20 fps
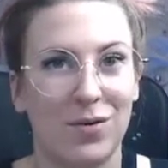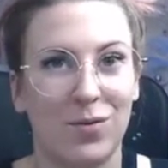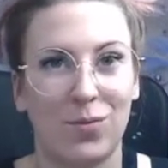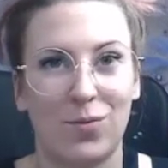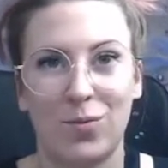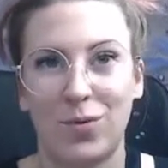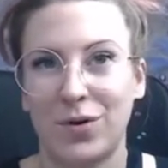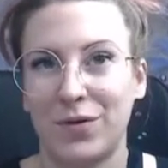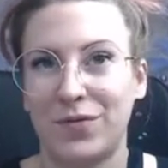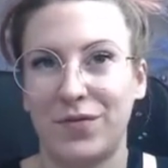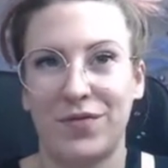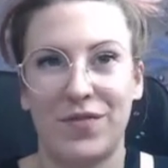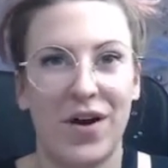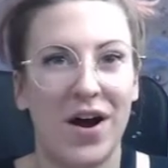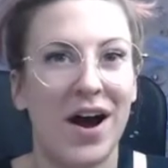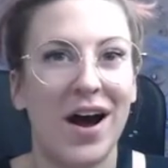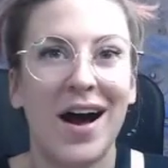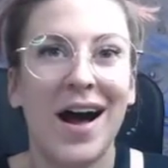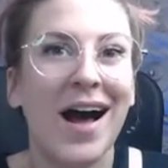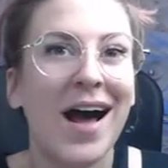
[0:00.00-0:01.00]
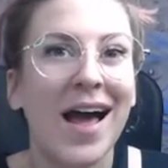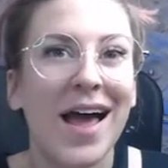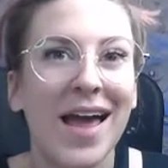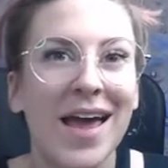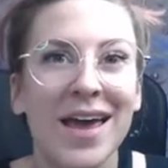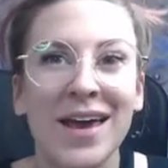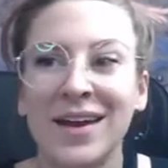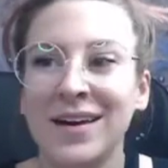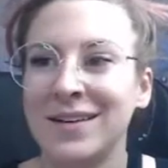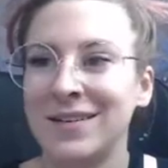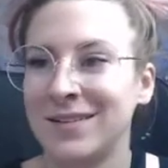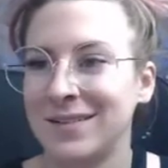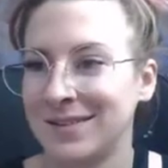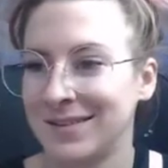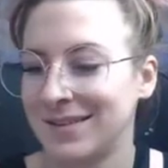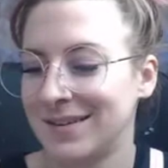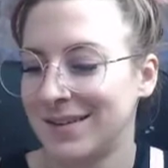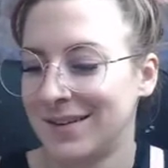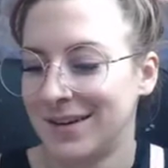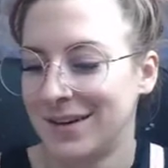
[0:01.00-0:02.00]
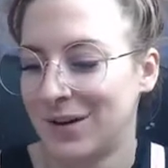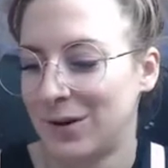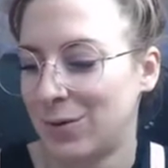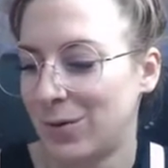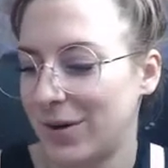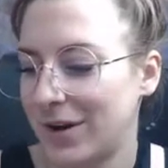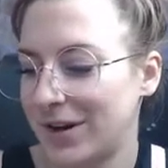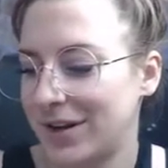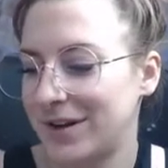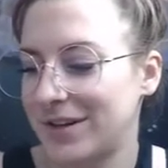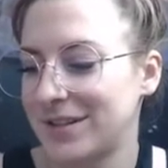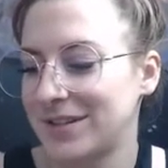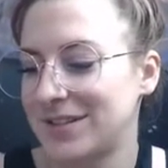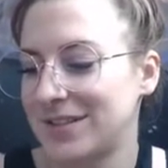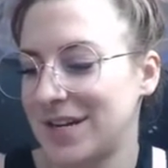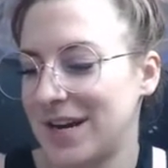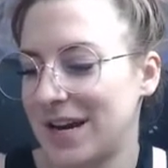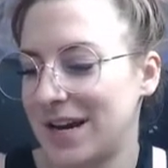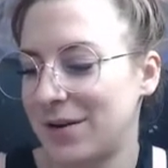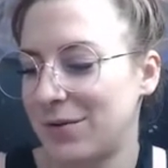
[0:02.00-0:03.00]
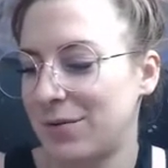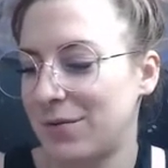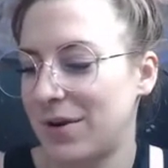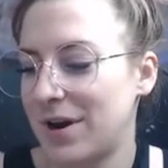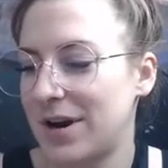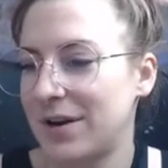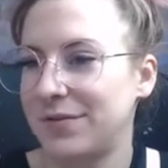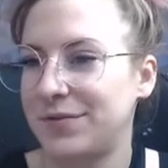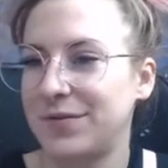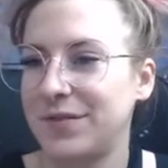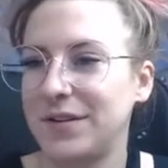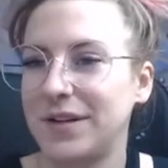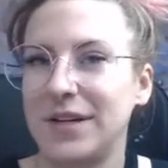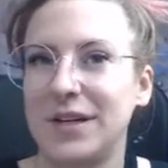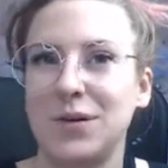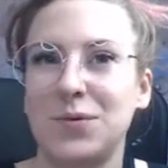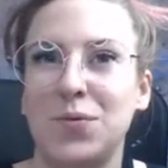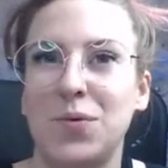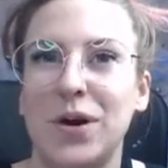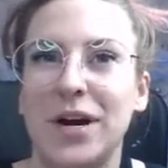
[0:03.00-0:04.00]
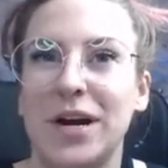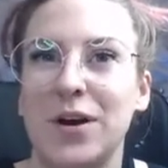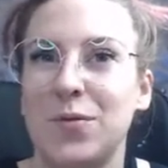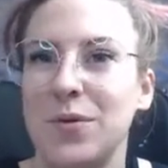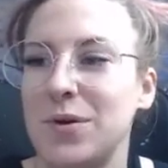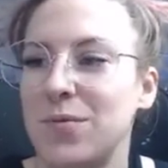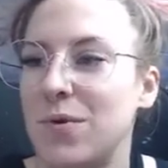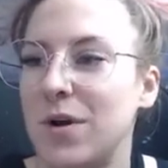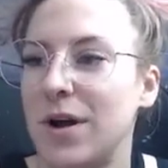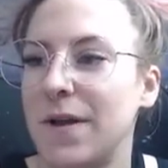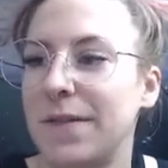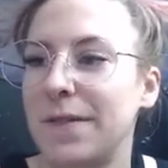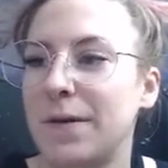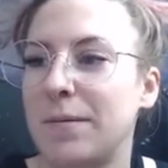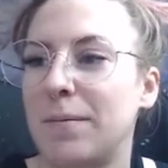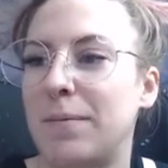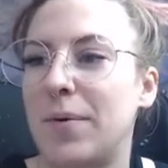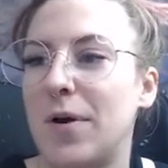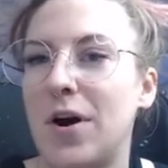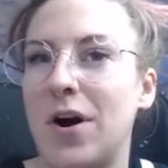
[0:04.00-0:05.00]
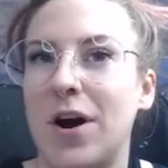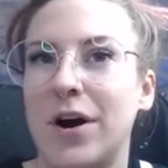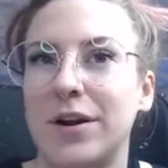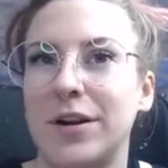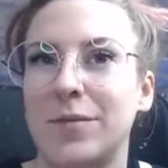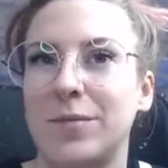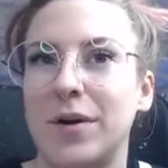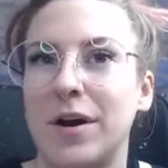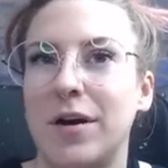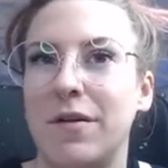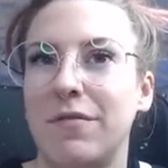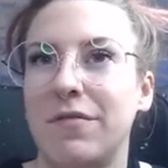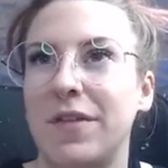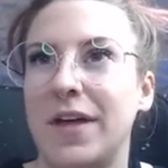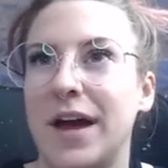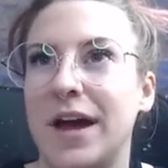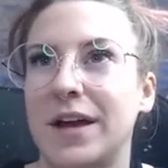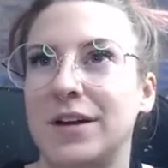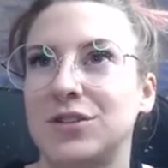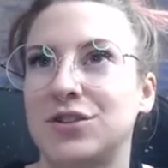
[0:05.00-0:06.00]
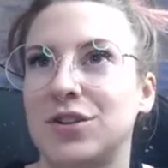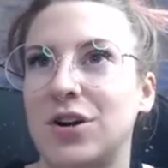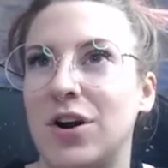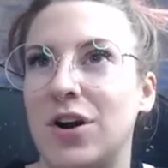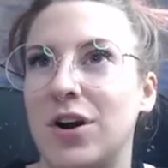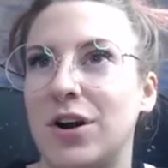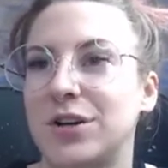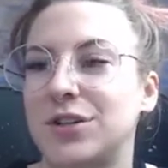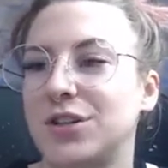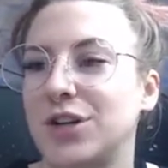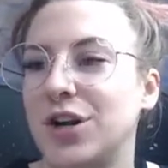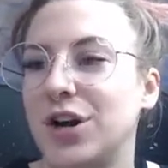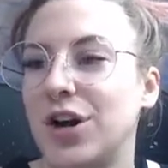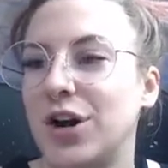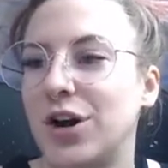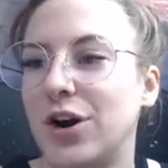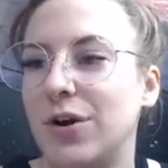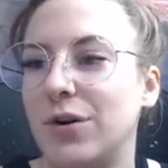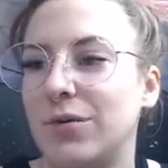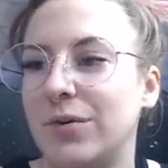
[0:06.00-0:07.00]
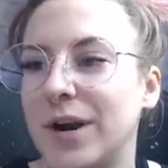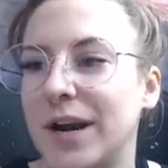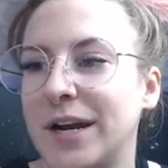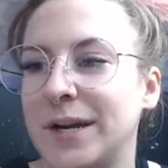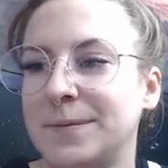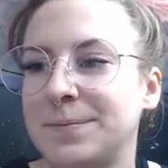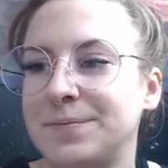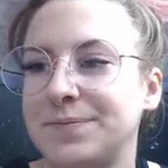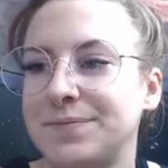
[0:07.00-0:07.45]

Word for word: We're fine. We're going to decide roughly where we want the bottom of that jar to go, right?